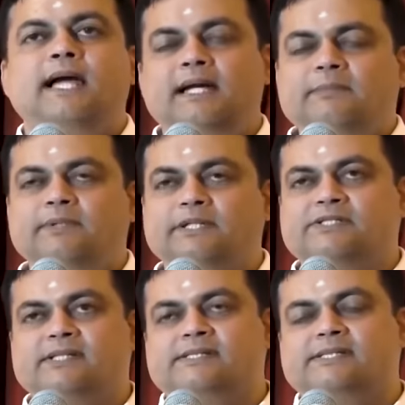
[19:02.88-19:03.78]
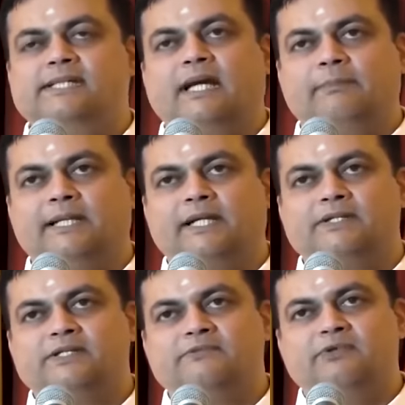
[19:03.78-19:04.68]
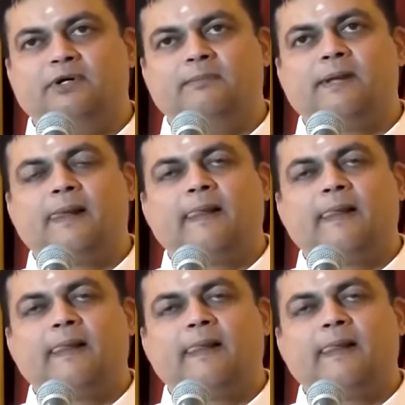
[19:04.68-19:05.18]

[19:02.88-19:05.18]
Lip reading: I had purchased the application form,